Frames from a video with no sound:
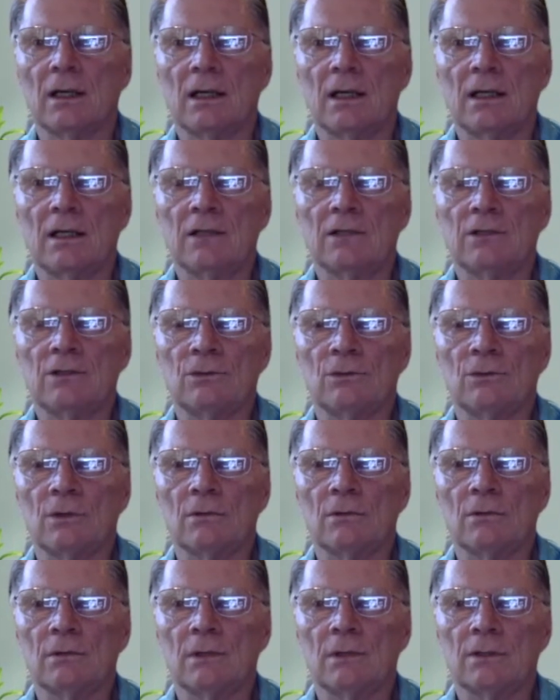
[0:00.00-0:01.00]

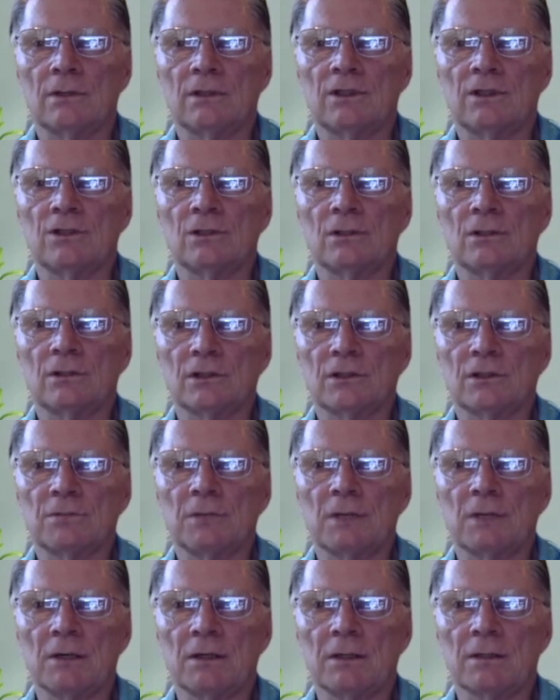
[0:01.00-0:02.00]
into a digital
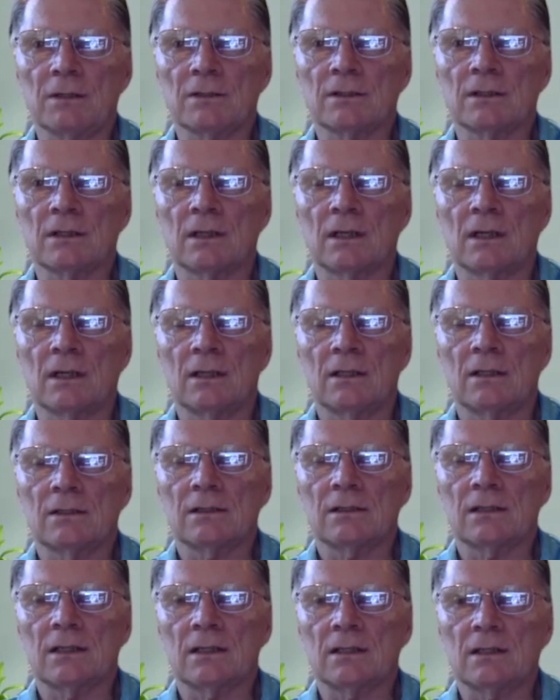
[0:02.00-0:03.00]
experience that
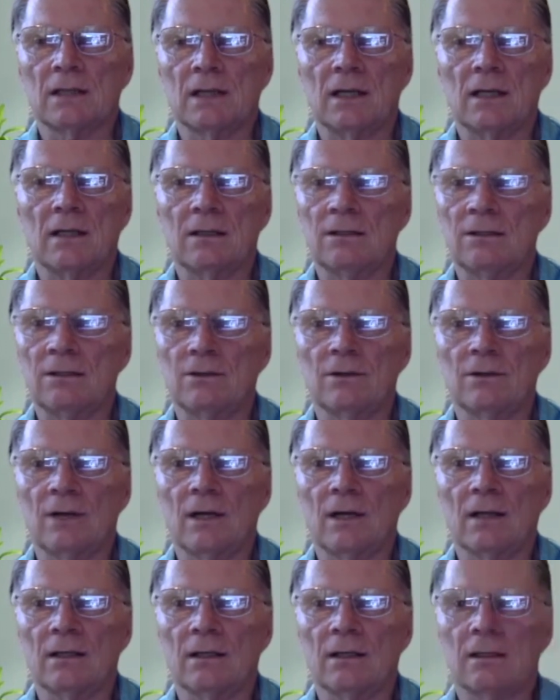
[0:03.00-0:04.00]
says, hey, you're
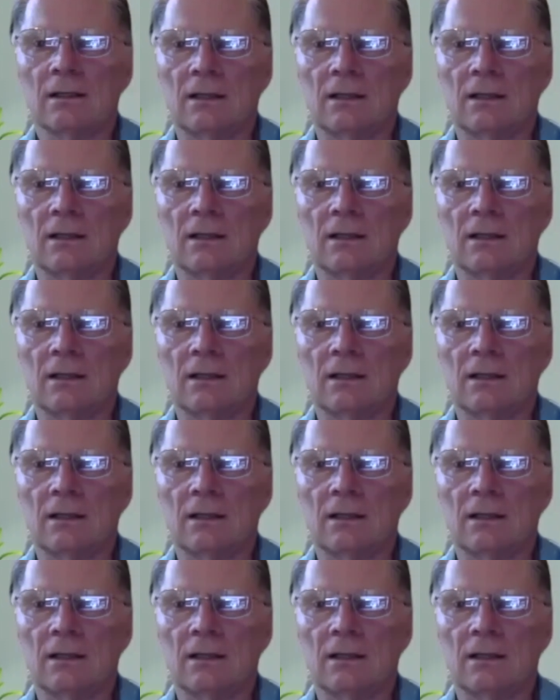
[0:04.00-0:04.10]
not